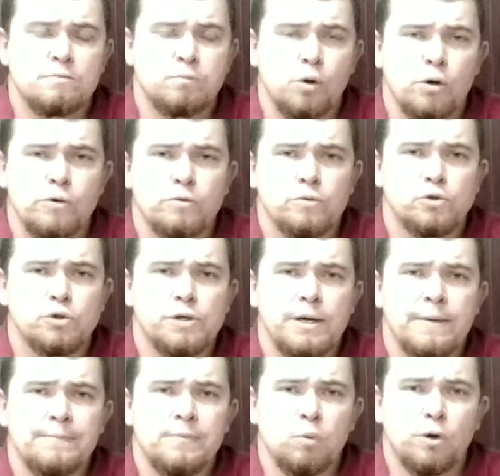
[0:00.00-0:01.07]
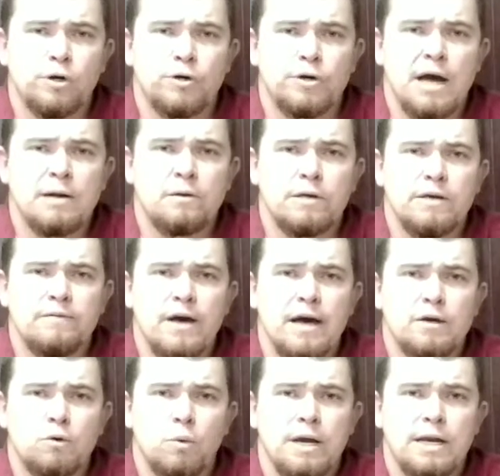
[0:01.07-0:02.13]
approach where you're not only
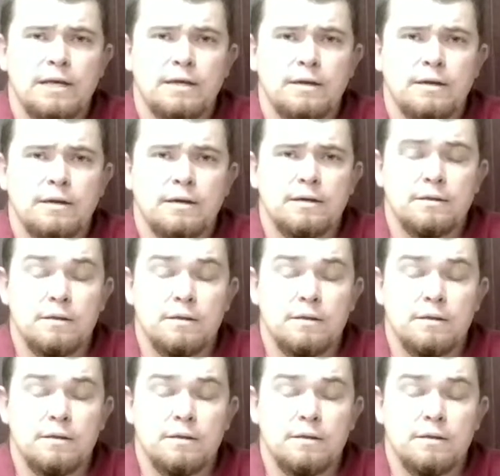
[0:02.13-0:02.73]
evaluating